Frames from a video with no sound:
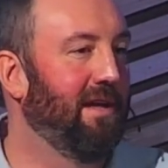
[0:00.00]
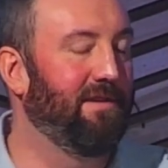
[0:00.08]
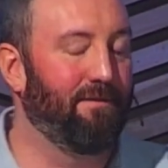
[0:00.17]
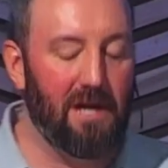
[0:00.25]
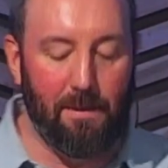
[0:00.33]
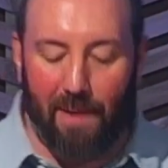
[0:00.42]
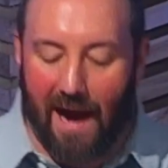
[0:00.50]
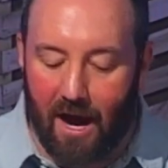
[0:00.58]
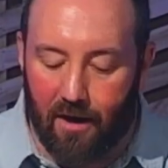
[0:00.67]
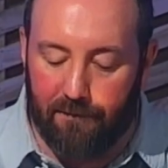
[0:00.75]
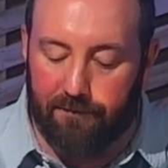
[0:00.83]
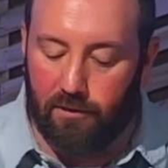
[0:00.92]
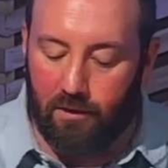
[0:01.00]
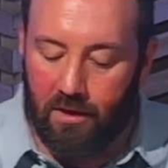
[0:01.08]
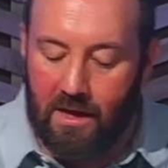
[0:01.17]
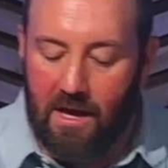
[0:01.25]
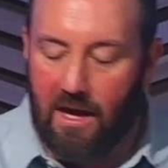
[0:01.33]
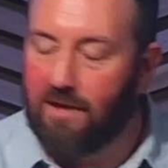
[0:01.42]
It's a very
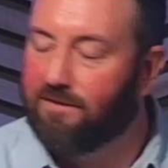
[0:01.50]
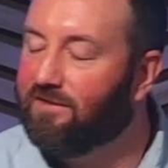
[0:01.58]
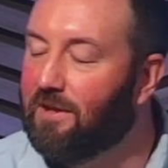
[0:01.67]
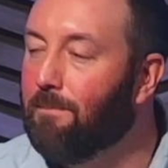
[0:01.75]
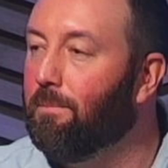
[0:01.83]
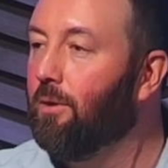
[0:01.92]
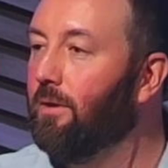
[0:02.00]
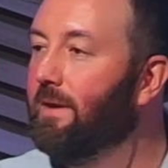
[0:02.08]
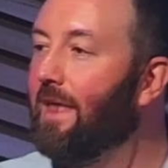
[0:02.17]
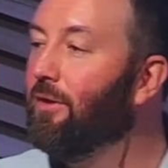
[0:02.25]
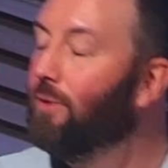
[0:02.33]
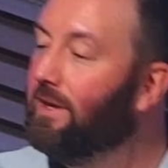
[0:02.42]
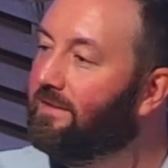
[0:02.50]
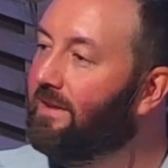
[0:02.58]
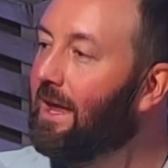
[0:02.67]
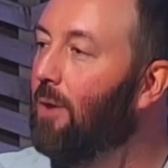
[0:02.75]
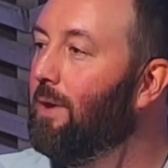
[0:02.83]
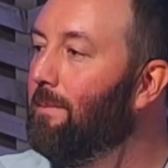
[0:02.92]
powerful symbol. Now, the
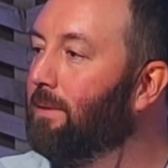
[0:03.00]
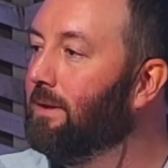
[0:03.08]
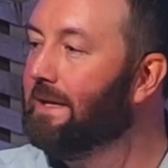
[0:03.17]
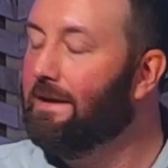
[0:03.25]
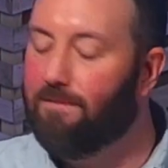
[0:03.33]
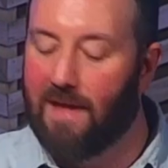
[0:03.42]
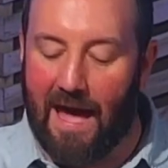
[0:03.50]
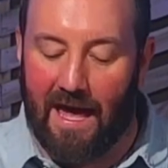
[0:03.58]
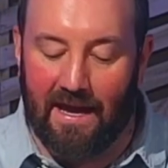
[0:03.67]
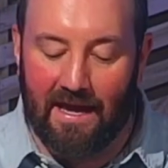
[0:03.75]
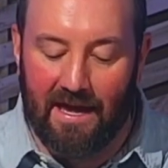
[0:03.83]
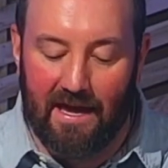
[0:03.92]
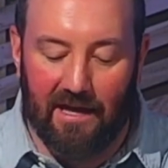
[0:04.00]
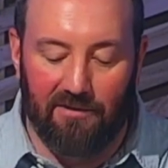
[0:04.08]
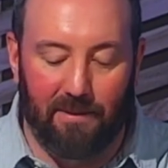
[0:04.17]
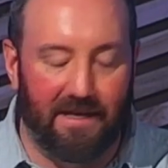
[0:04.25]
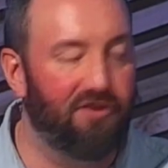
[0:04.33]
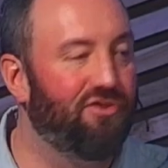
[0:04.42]
reason that we believe that
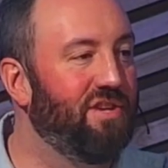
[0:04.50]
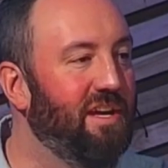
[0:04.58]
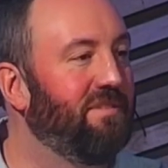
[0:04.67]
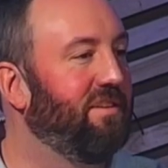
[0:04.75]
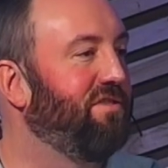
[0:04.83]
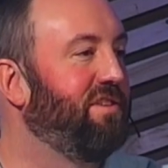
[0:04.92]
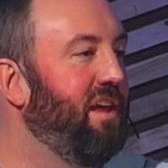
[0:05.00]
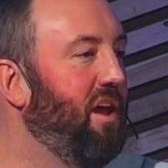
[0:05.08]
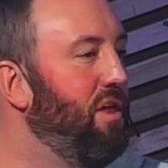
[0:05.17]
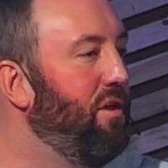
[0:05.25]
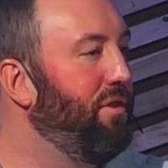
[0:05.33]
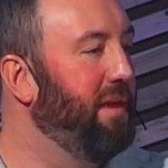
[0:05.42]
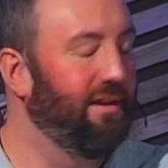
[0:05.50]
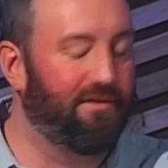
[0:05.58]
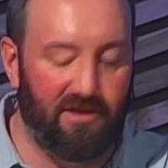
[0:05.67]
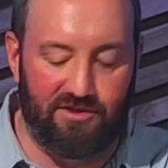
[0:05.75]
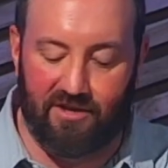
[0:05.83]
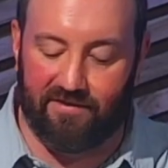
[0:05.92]
is because Jesus said other
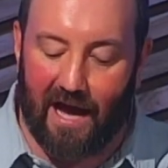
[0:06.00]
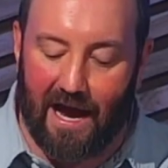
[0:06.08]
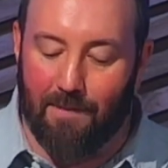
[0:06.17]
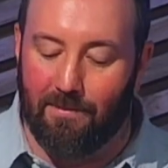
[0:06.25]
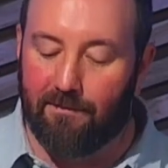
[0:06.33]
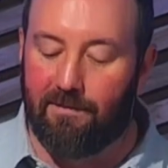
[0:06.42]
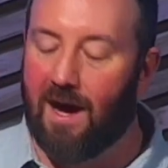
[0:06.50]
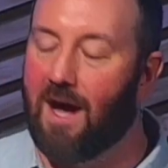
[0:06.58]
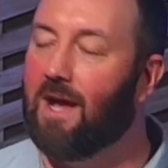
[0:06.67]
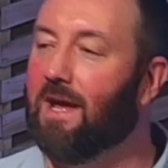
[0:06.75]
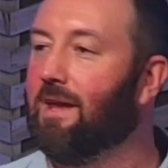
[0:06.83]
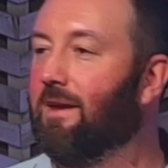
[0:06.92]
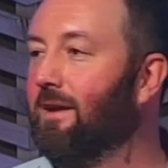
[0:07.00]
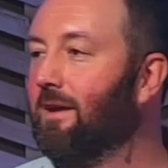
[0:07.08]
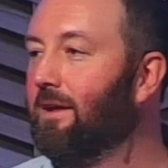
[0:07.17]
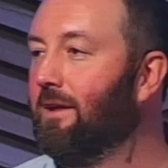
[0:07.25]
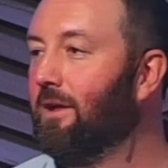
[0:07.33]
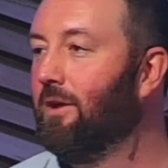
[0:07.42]
things such as, I am the vine,
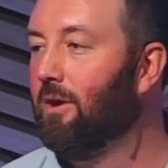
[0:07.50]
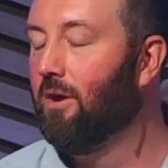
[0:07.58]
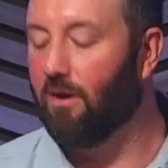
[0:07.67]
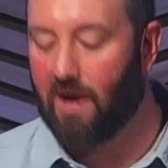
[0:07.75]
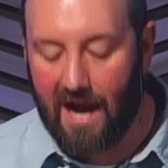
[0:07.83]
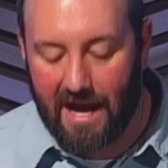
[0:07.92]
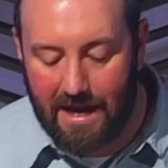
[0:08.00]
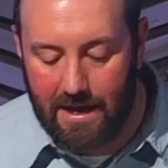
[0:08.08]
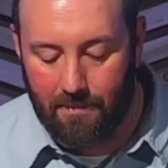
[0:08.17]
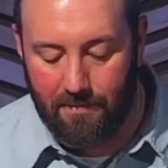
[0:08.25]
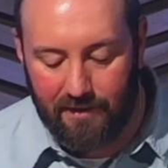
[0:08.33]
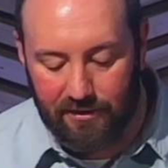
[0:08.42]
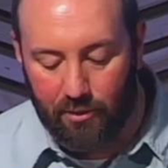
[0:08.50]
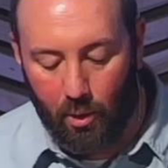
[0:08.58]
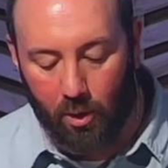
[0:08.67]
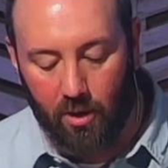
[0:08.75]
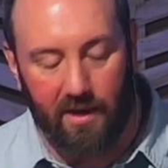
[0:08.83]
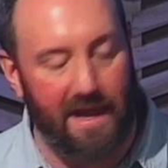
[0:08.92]
or I am the
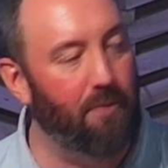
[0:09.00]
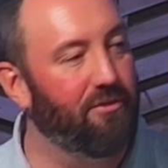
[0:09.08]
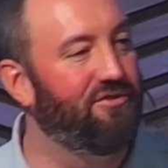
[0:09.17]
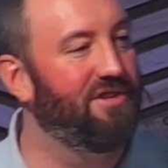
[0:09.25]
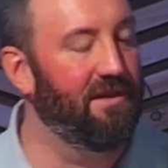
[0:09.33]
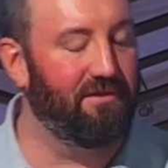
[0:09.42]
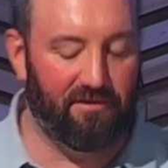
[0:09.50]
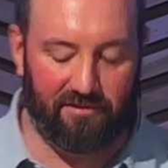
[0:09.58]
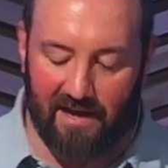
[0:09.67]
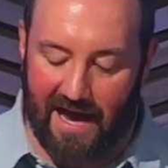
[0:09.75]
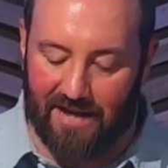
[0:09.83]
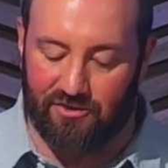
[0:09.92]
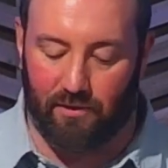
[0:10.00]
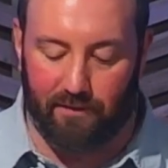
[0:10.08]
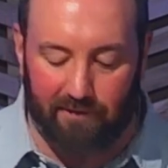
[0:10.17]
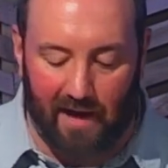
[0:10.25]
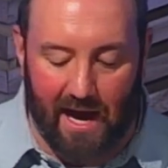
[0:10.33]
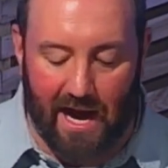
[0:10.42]
door. Now, is Jesus an
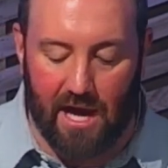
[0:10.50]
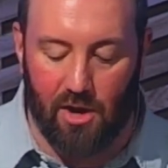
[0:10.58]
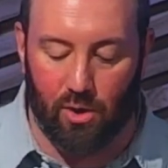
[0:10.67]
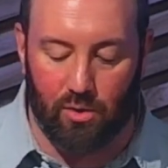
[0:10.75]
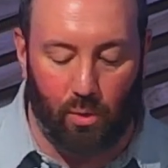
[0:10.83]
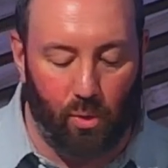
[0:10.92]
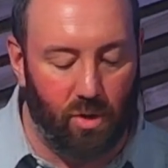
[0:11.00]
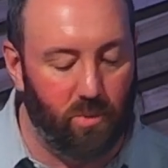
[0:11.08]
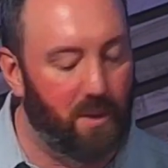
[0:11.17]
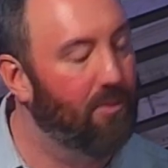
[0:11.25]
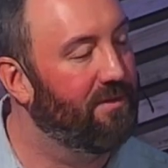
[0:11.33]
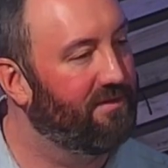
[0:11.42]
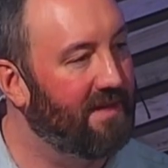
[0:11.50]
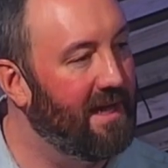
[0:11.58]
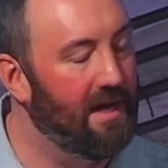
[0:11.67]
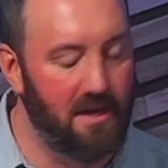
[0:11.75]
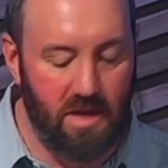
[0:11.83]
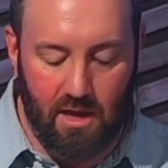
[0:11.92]
actual vine or door? We would
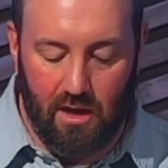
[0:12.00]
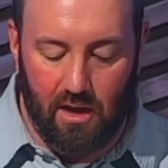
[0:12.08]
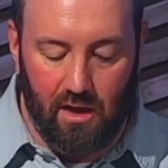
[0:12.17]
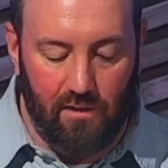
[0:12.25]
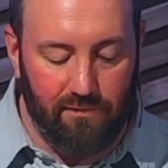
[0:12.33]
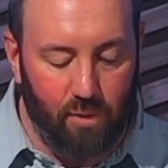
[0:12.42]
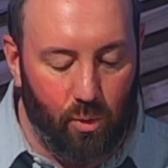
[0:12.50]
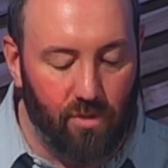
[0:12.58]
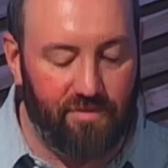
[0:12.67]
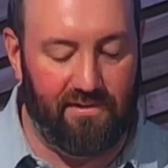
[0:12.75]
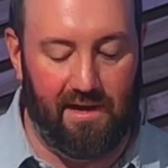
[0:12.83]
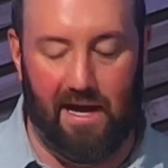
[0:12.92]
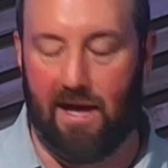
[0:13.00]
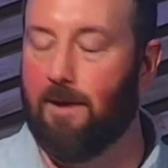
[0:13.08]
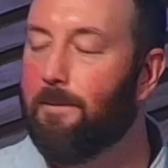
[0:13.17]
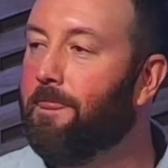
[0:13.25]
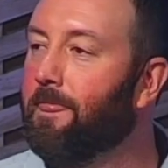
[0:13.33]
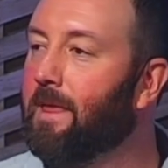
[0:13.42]
say, of course not.